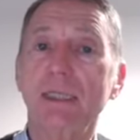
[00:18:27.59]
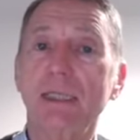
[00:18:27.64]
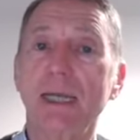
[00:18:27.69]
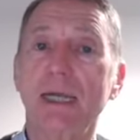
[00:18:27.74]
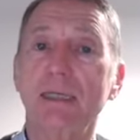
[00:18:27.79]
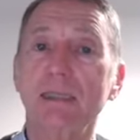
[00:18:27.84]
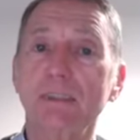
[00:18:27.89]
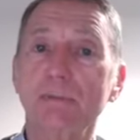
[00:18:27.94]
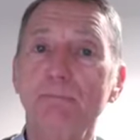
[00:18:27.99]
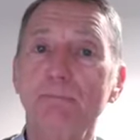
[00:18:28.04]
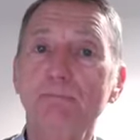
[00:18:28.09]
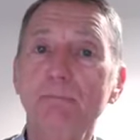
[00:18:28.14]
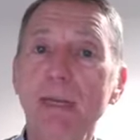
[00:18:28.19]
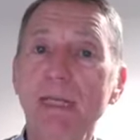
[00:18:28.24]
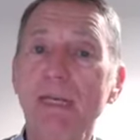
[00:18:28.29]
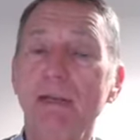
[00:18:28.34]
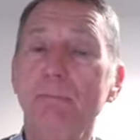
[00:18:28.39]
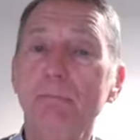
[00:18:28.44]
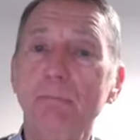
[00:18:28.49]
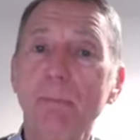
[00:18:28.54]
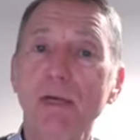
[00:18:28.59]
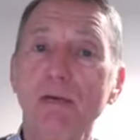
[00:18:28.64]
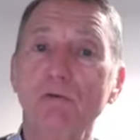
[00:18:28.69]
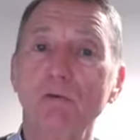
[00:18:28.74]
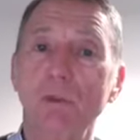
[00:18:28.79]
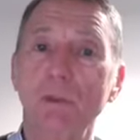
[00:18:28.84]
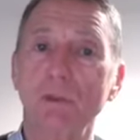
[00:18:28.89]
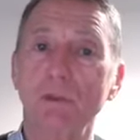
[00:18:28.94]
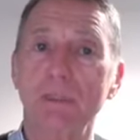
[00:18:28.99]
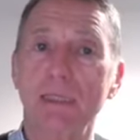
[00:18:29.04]
get as many
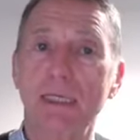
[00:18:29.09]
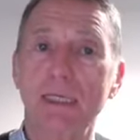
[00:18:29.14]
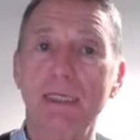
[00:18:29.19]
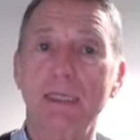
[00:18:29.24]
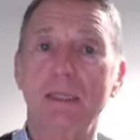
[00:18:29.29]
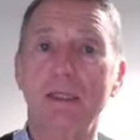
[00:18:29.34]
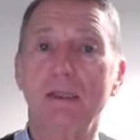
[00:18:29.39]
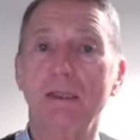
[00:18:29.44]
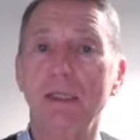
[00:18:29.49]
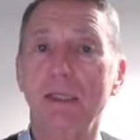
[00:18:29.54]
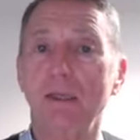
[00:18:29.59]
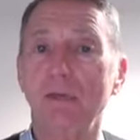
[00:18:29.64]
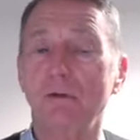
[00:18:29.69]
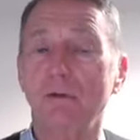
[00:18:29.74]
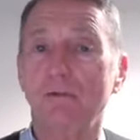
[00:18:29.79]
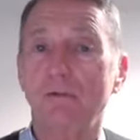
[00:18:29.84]
minerals in the